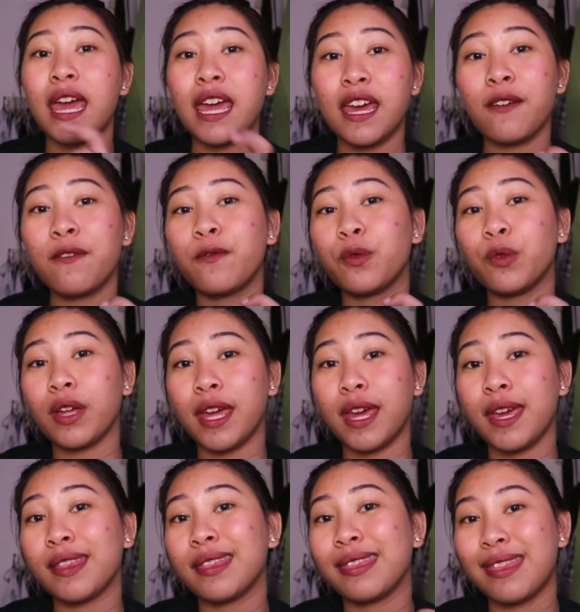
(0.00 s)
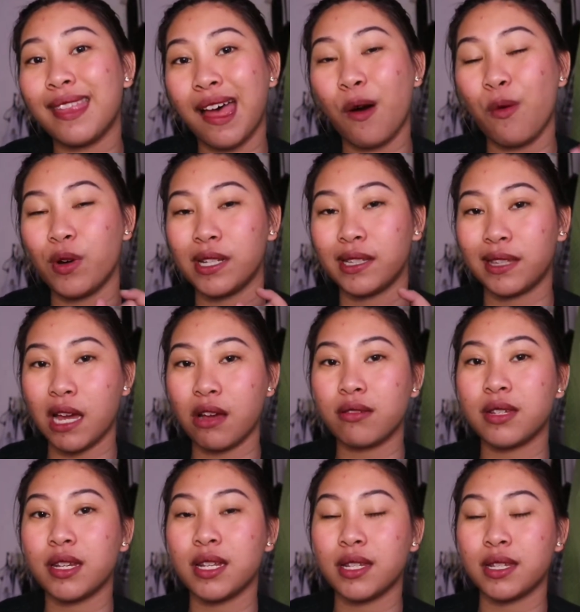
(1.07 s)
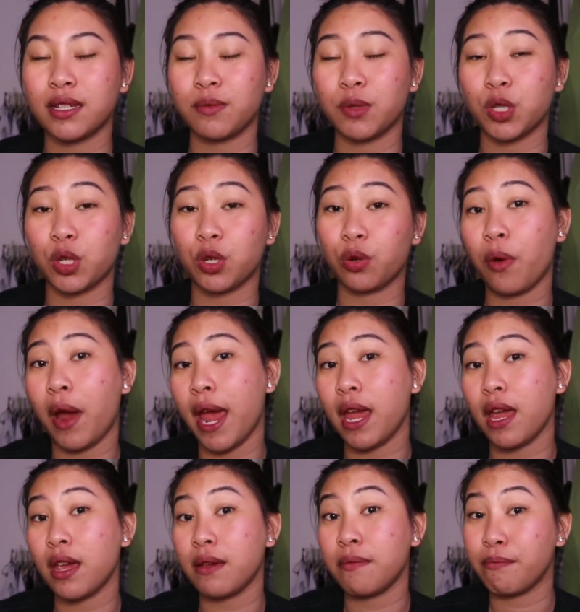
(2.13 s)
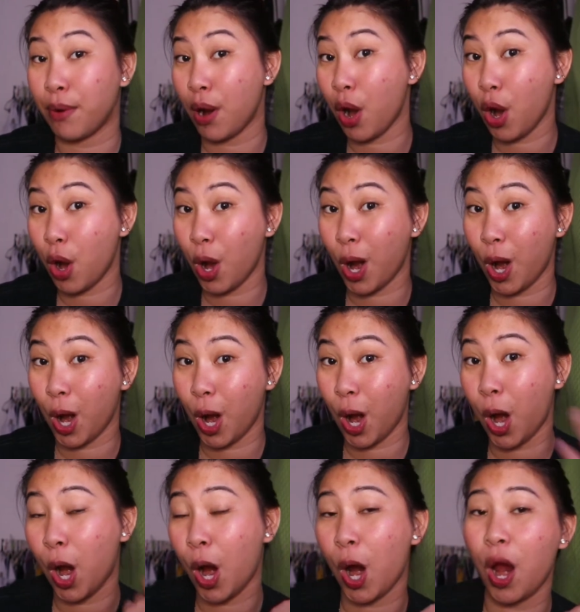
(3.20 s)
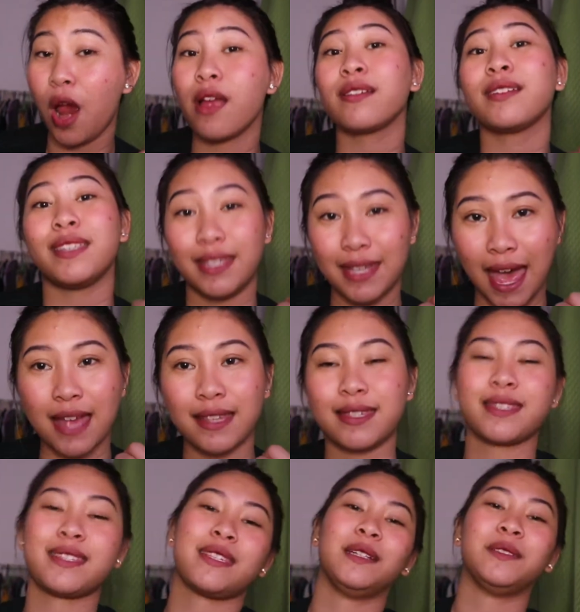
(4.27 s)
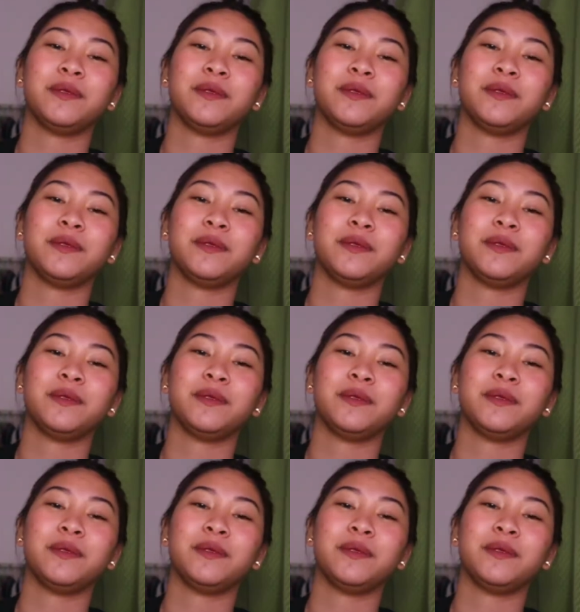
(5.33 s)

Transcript: if we hit the 1,000 subscribers! Yes!